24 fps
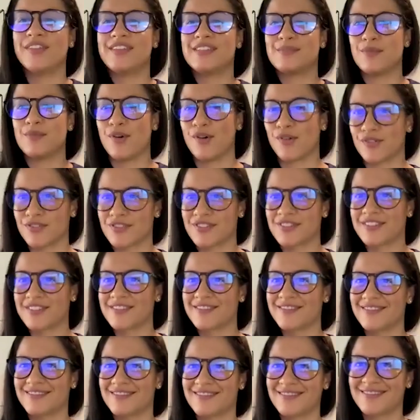
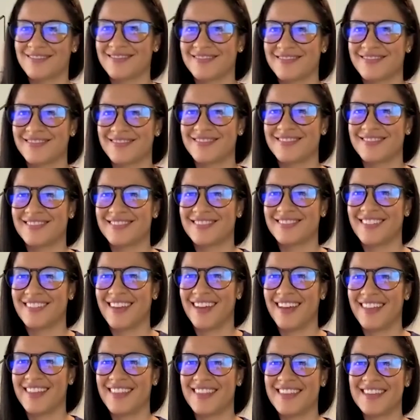smokes.
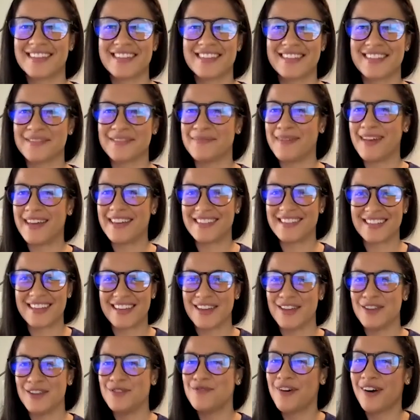This is
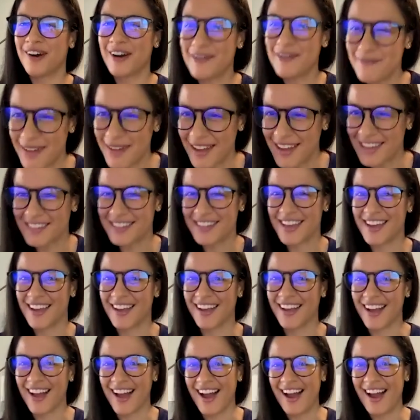amazing. You are
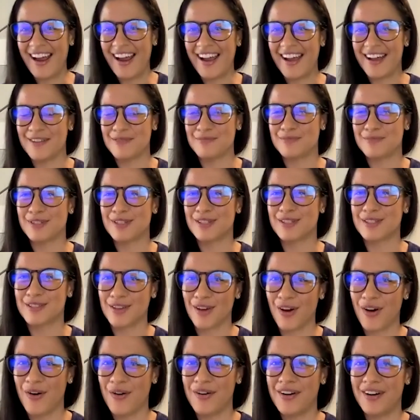amazing. I am
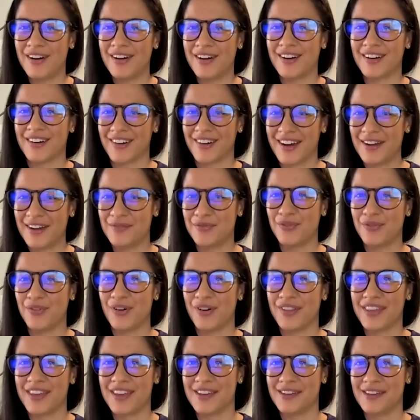so
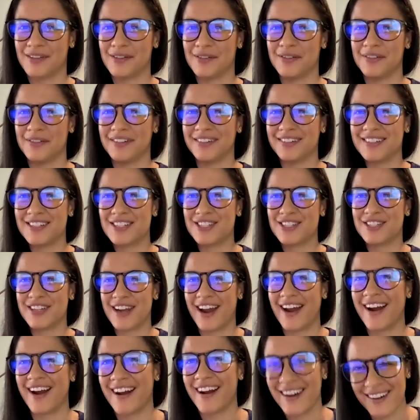grateful that you
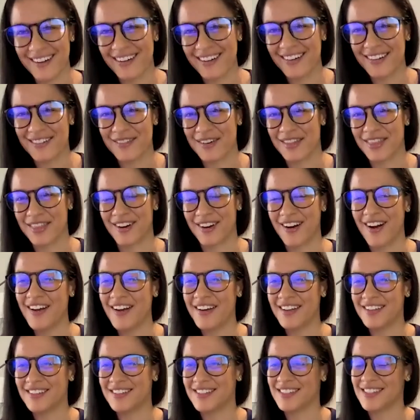shared with our
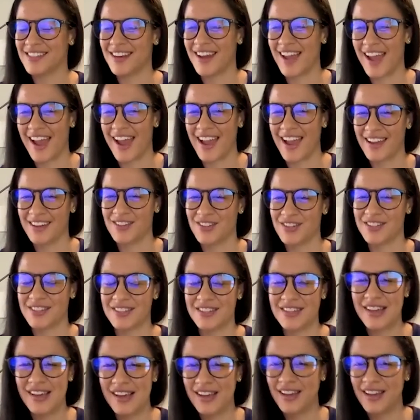audience today, and just